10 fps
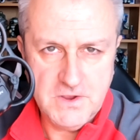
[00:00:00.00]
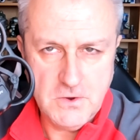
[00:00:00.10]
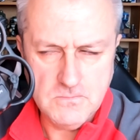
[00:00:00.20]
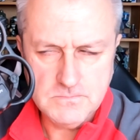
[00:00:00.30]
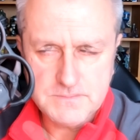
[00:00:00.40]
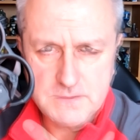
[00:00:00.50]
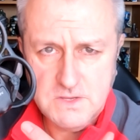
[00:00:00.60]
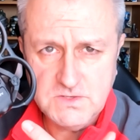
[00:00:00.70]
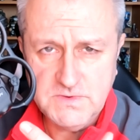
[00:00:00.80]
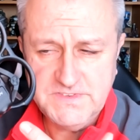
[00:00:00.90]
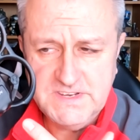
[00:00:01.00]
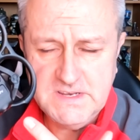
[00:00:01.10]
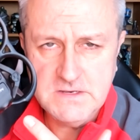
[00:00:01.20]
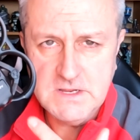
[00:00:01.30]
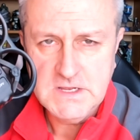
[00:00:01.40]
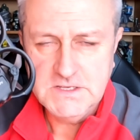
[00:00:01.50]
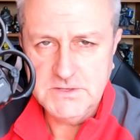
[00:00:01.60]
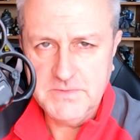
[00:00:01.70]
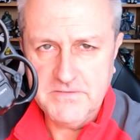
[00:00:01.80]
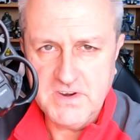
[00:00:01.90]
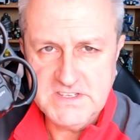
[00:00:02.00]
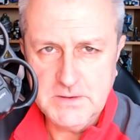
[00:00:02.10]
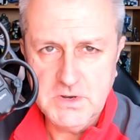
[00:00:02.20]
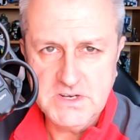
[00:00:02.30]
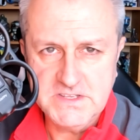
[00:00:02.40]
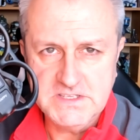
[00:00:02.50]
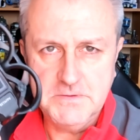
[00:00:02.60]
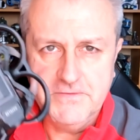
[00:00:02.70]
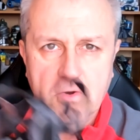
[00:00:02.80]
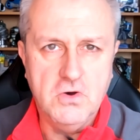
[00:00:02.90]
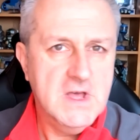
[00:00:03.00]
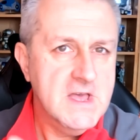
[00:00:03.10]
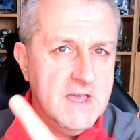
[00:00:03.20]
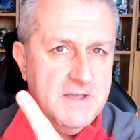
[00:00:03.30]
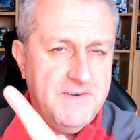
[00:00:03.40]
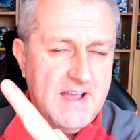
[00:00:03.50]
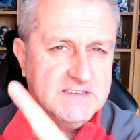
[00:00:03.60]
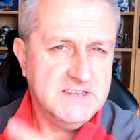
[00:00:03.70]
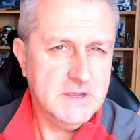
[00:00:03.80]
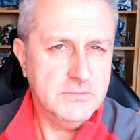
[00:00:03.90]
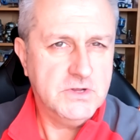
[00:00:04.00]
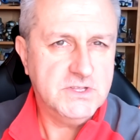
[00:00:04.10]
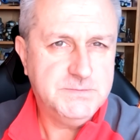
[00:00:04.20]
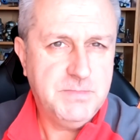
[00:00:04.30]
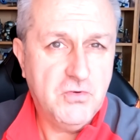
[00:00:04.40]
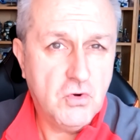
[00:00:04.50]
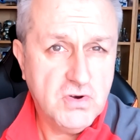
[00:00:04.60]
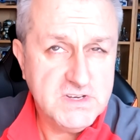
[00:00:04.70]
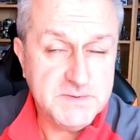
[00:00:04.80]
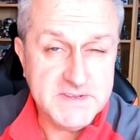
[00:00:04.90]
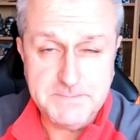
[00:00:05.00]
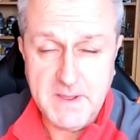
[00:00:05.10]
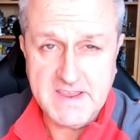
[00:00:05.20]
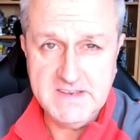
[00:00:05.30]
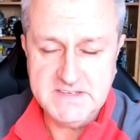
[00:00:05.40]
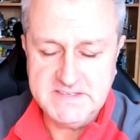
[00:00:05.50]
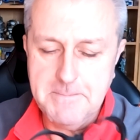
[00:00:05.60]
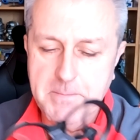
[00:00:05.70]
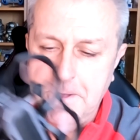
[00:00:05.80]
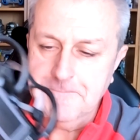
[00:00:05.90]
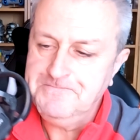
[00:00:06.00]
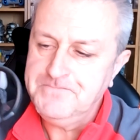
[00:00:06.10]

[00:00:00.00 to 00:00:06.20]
vu because we've seen something very similar to this before. In fact, it was before Christmas back in December.